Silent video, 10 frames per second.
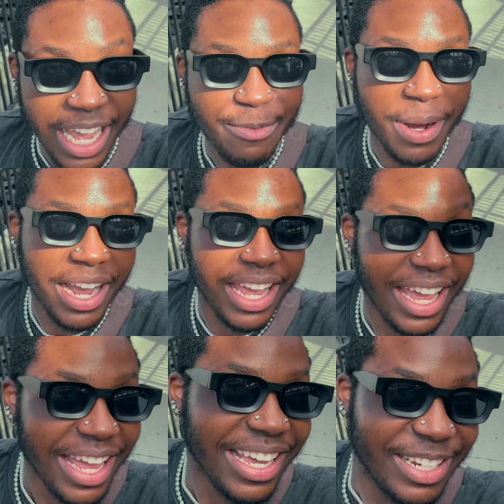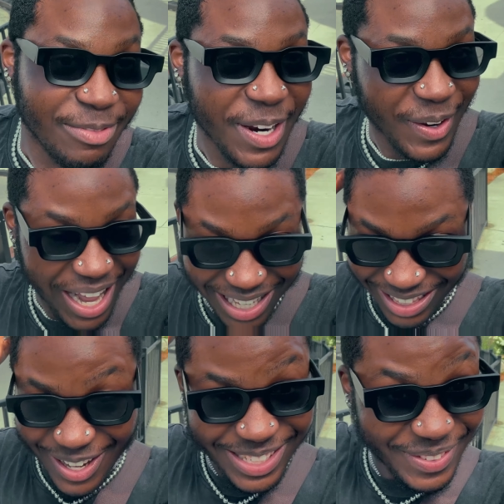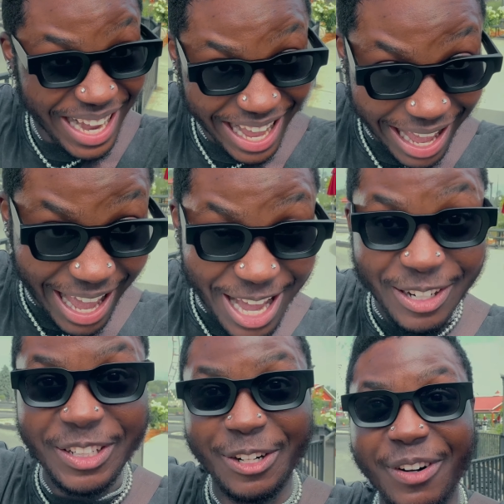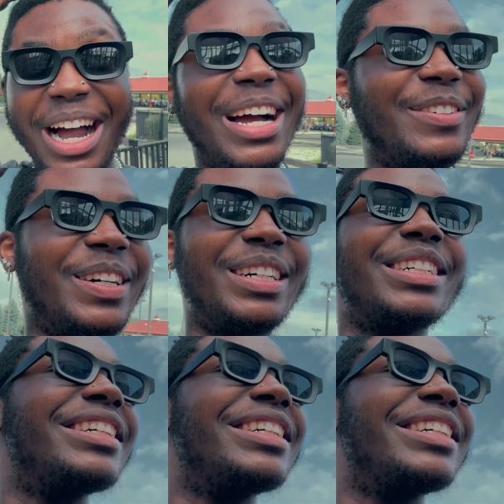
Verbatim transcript: at my head, bro. I lost my hat on the ride, bro.